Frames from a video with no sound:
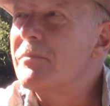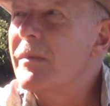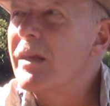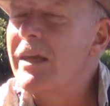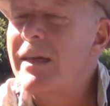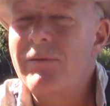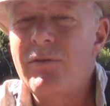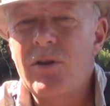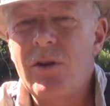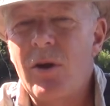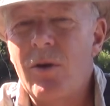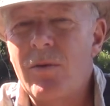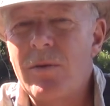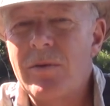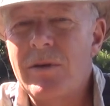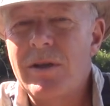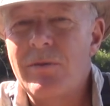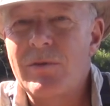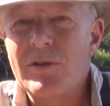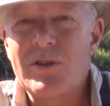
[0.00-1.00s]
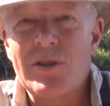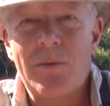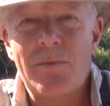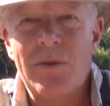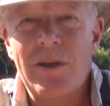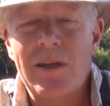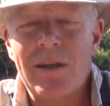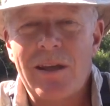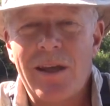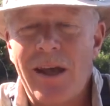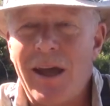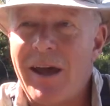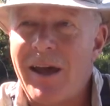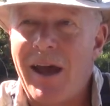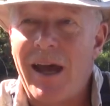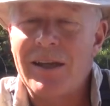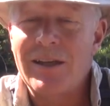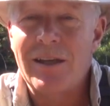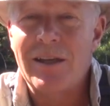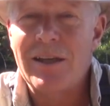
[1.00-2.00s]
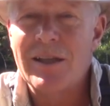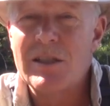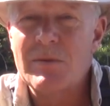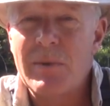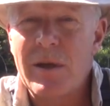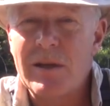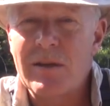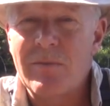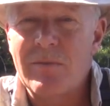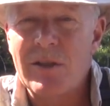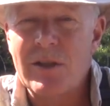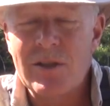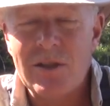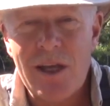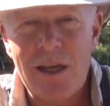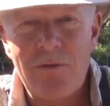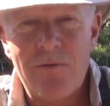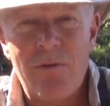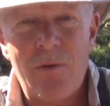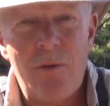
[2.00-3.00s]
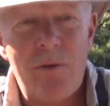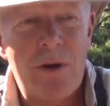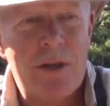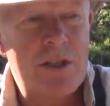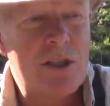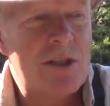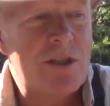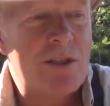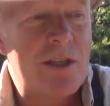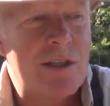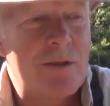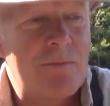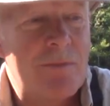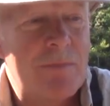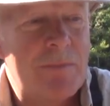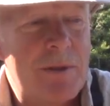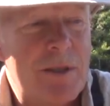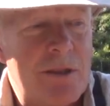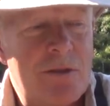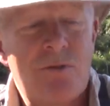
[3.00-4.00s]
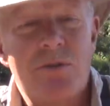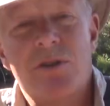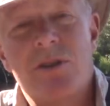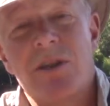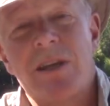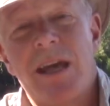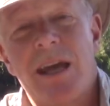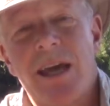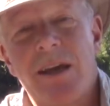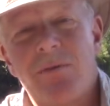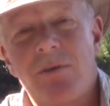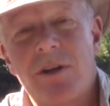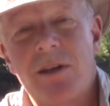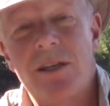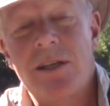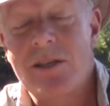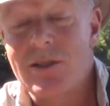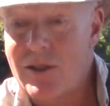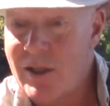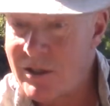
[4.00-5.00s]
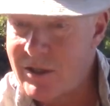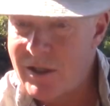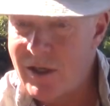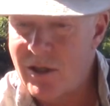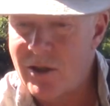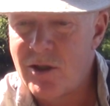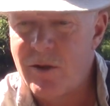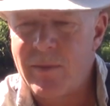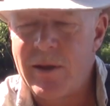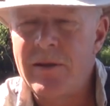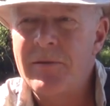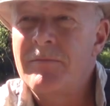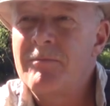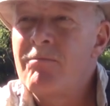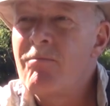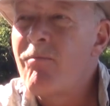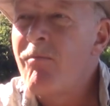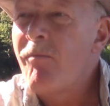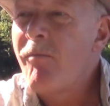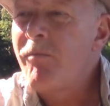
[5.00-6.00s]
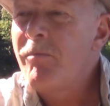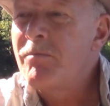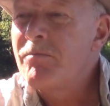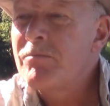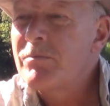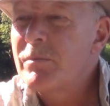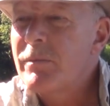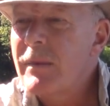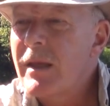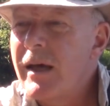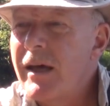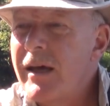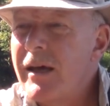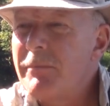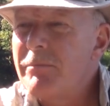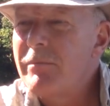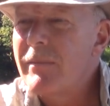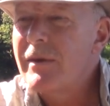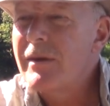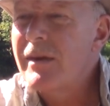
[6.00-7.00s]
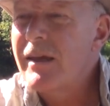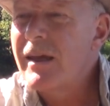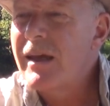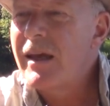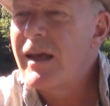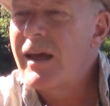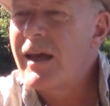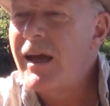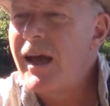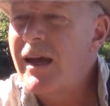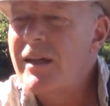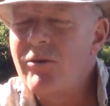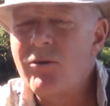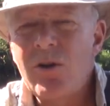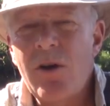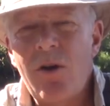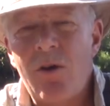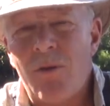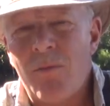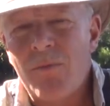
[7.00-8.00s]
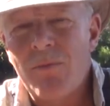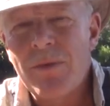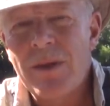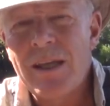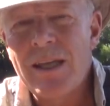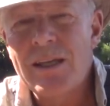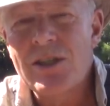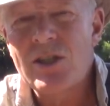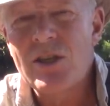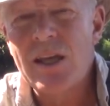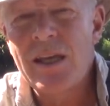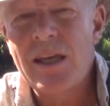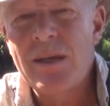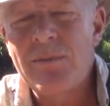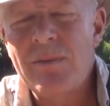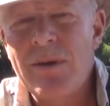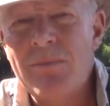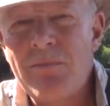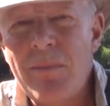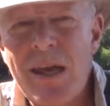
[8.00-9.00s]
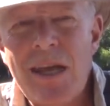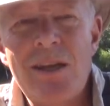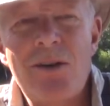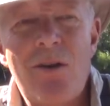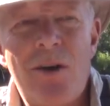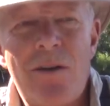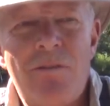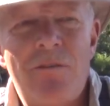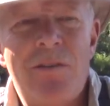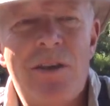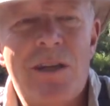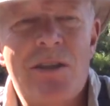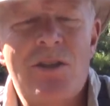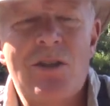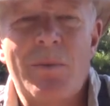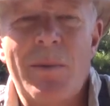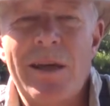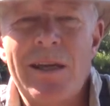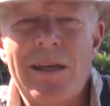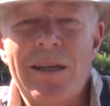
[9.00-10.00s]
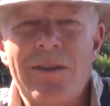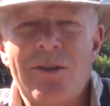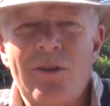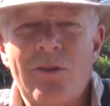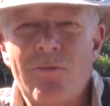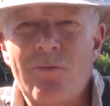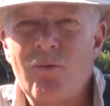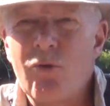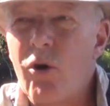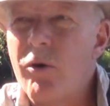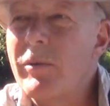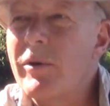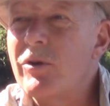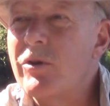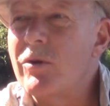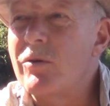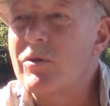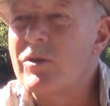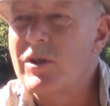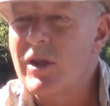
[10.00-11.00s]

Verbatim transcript: even though it was something I didn't expect them to send for, I just said it would be interesting to have one of these. They sent it to me. Um, I don't know. It's, it, it may not fit into my normal use.